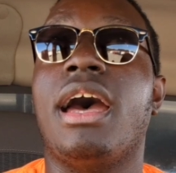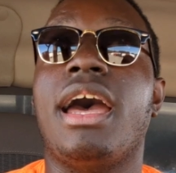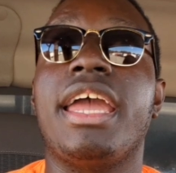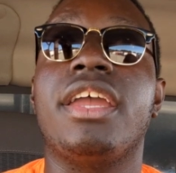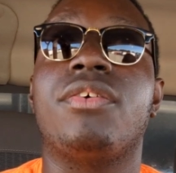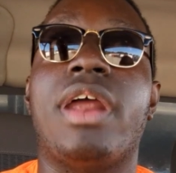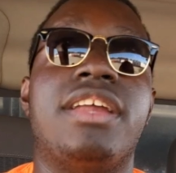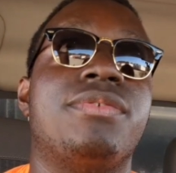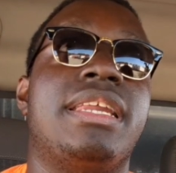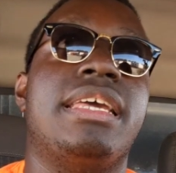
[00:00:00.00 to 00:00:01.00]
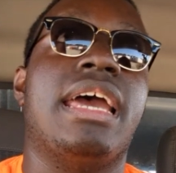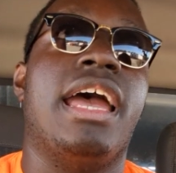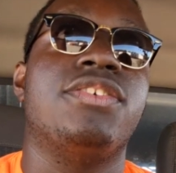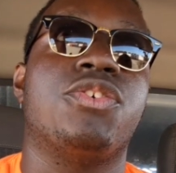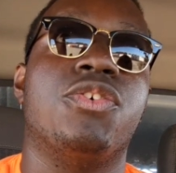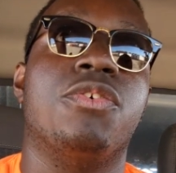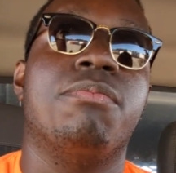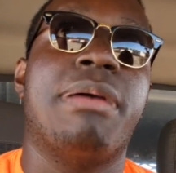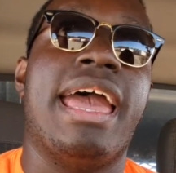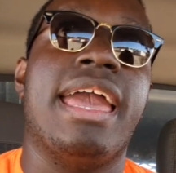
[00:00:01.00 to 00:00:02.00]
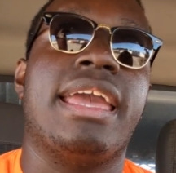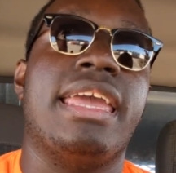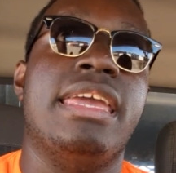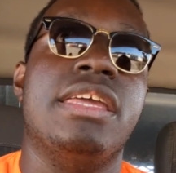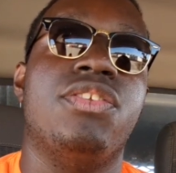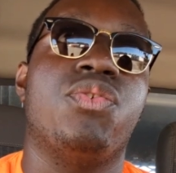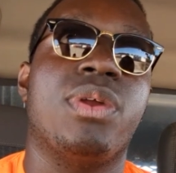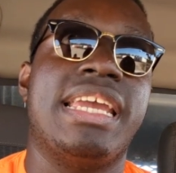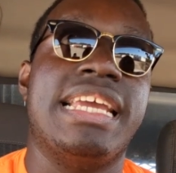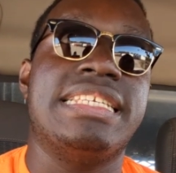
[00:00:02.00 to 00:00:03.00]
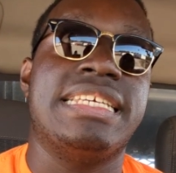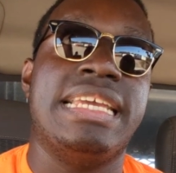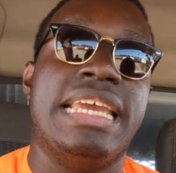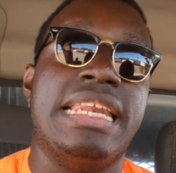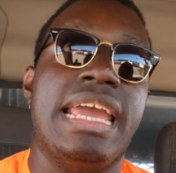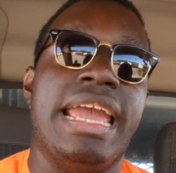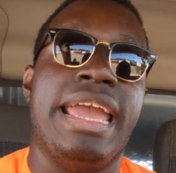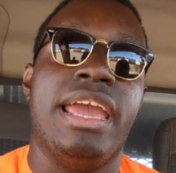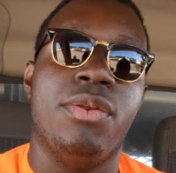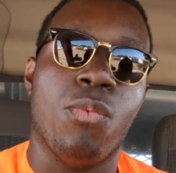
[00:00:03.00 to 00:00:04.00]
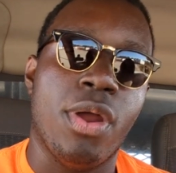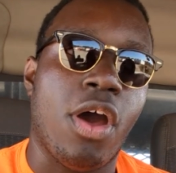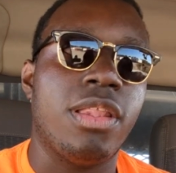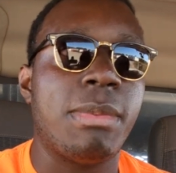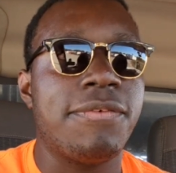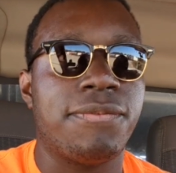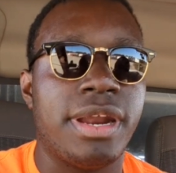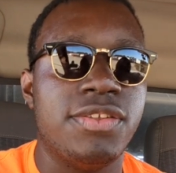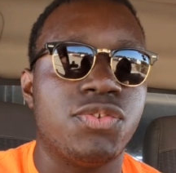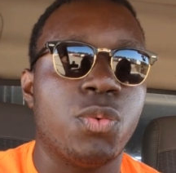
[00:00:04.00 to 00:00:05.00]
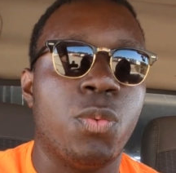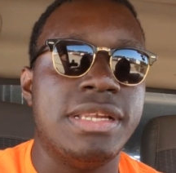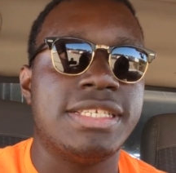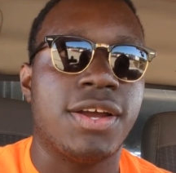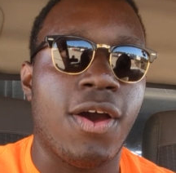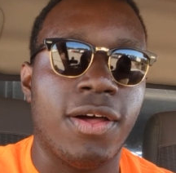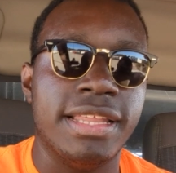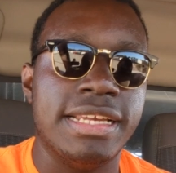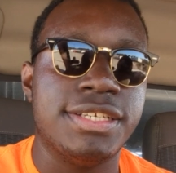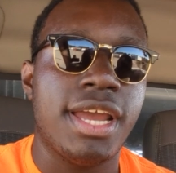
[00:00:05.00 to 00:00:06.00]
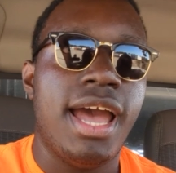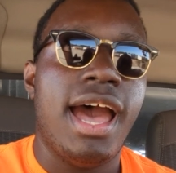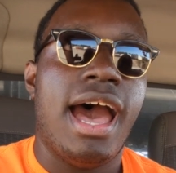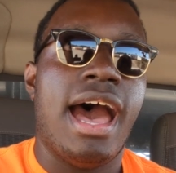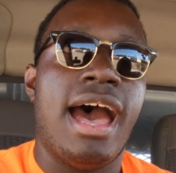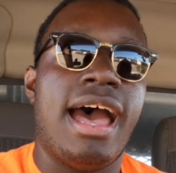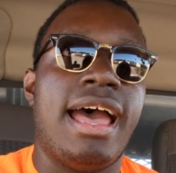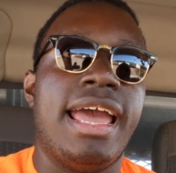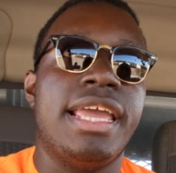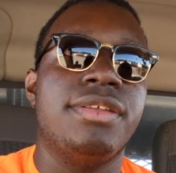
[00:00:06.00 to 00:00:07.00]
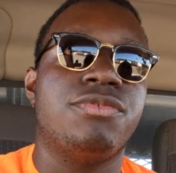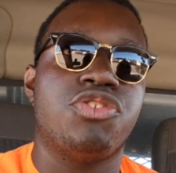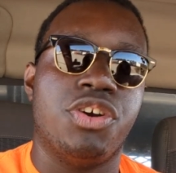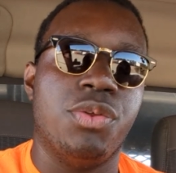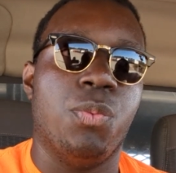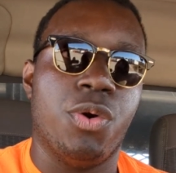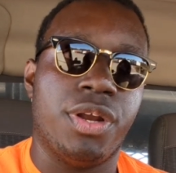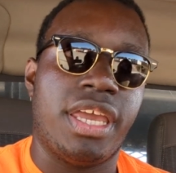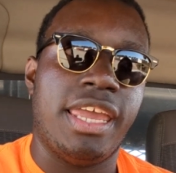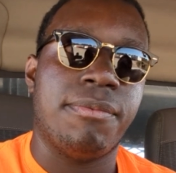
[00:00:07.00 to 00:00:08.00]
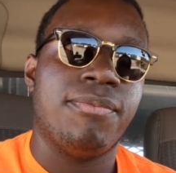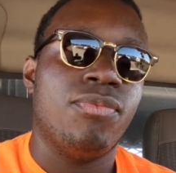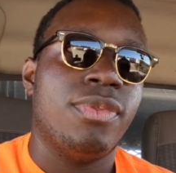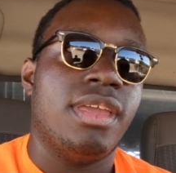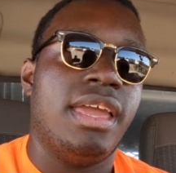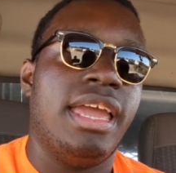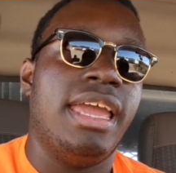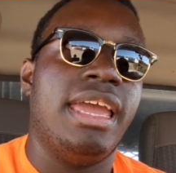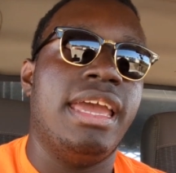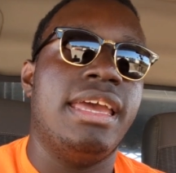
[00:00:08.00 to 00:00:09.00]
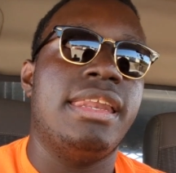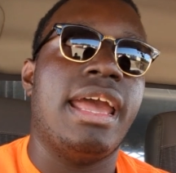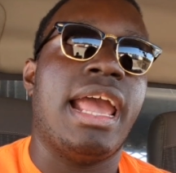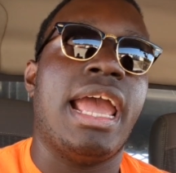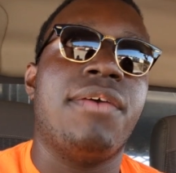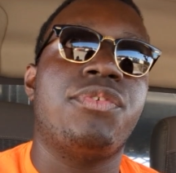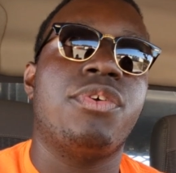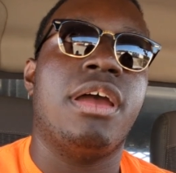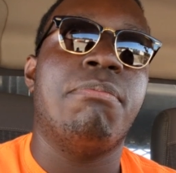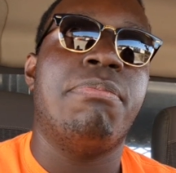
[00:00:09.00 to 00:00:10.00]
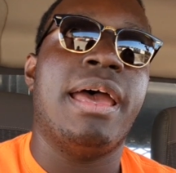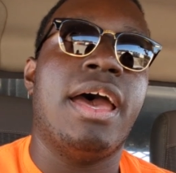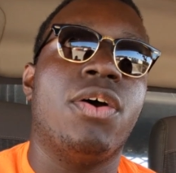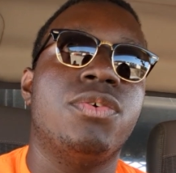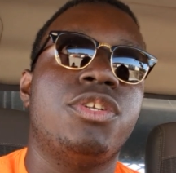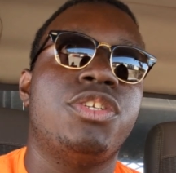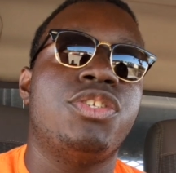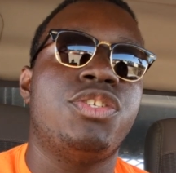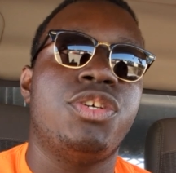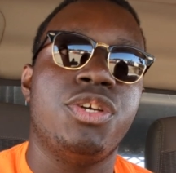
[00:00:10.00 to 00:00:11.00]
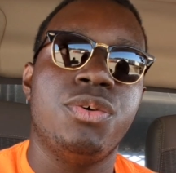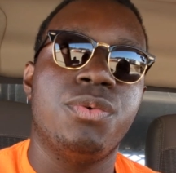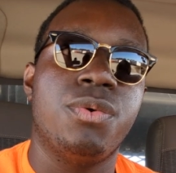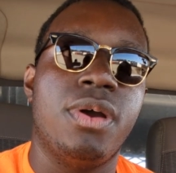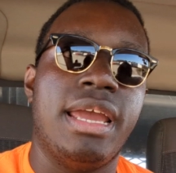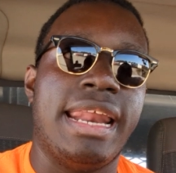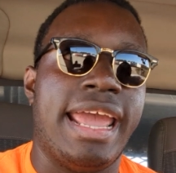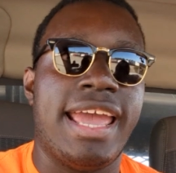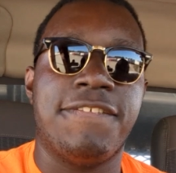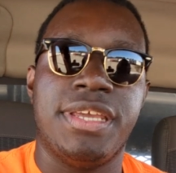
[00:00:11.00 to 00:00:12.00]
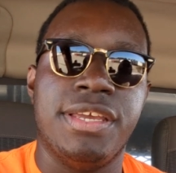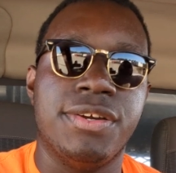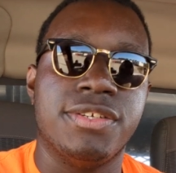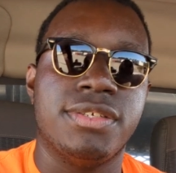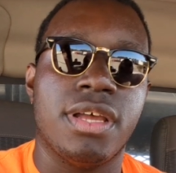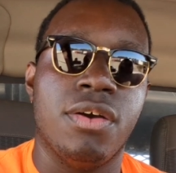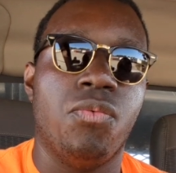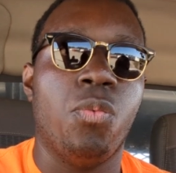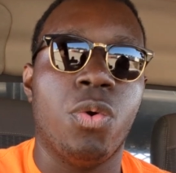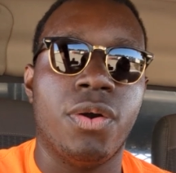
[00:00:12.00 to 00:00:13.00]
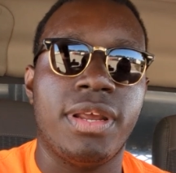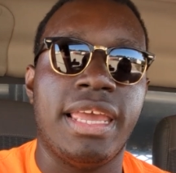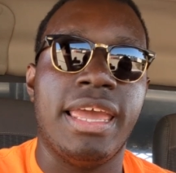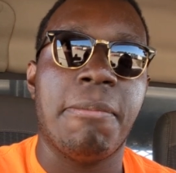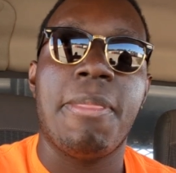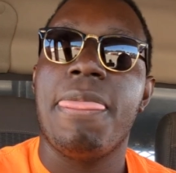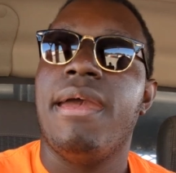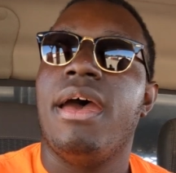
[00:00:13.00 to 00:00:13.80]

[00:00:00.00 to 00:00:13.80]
I graduated high school back in 2018, and when all my friends went to college, I started working. And after about two and a half years of working,